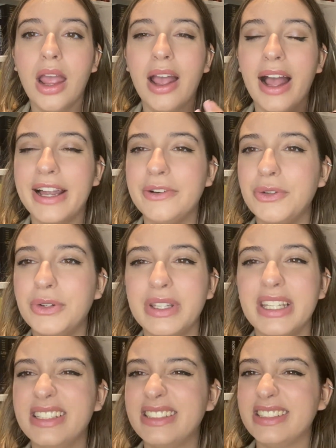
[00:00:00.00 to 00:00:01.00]
I don't know,
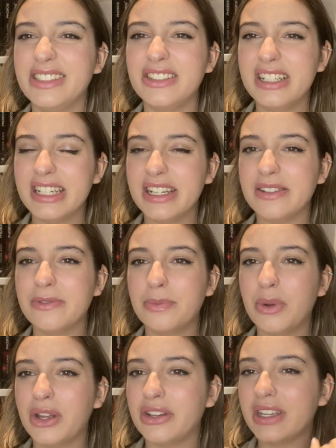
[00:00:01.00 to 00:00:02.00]
he's the chef,
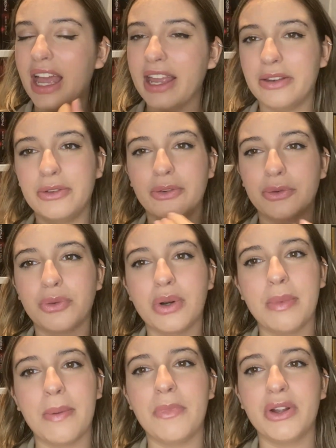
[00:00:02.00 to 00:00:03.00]
but I don't
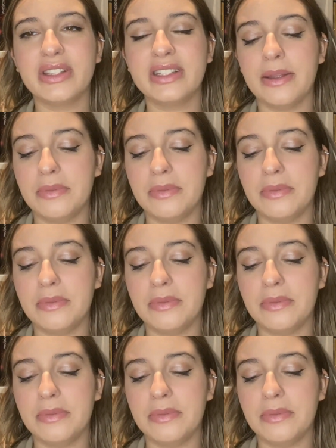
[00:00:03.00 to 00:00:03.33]
remember his name.